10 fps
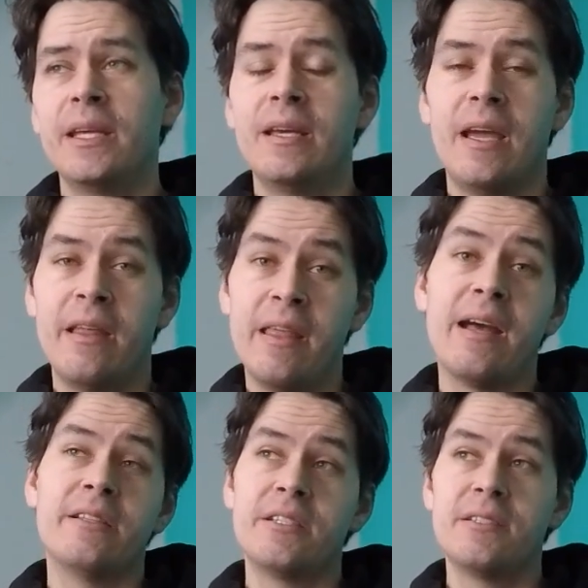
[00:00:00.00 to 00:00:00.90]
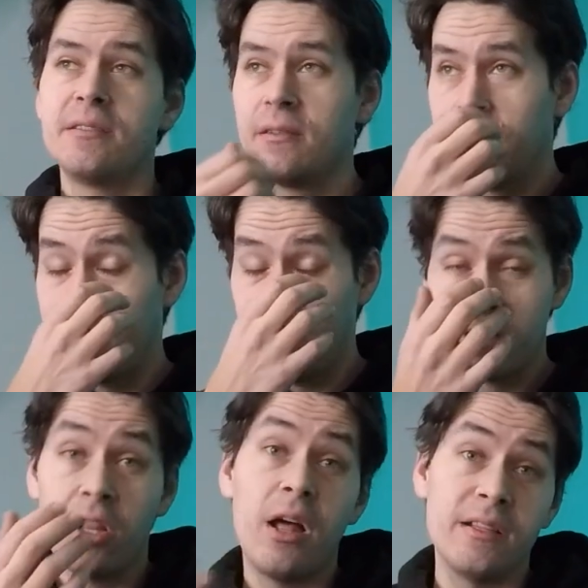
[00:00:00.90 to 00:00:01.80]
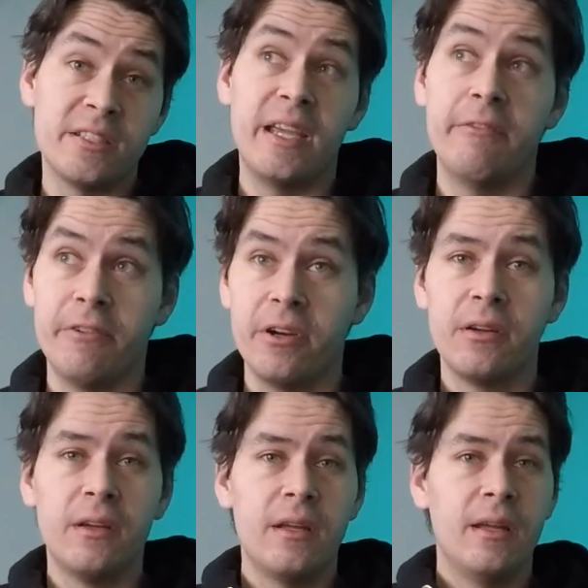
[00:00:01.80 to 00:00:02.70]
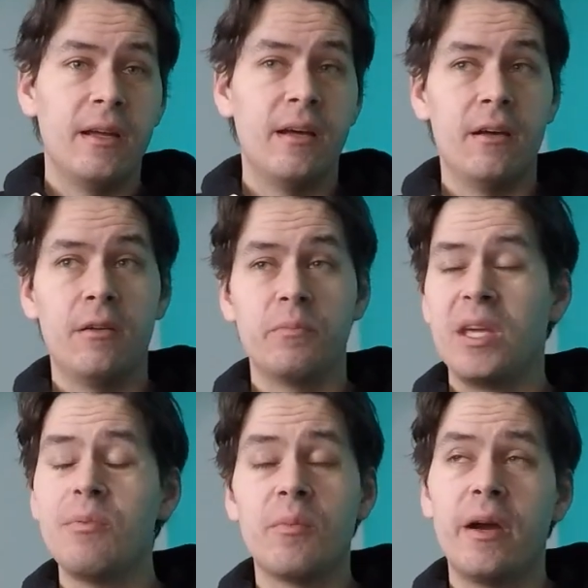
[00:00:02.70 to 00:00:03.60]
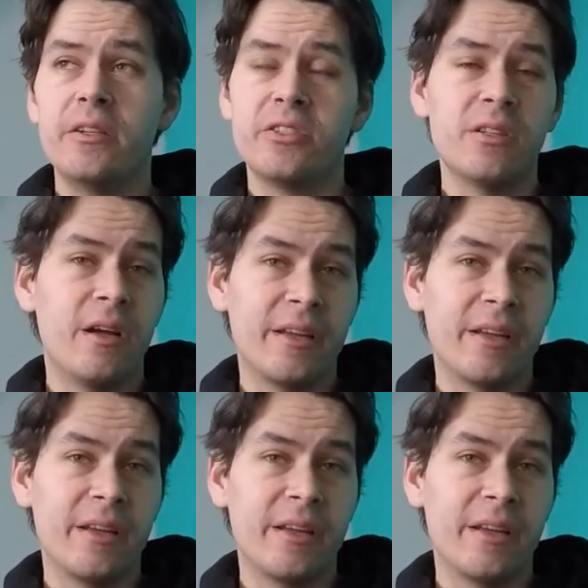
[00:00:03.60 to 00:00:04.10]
and that's a lot safer. Keep in mind, you still got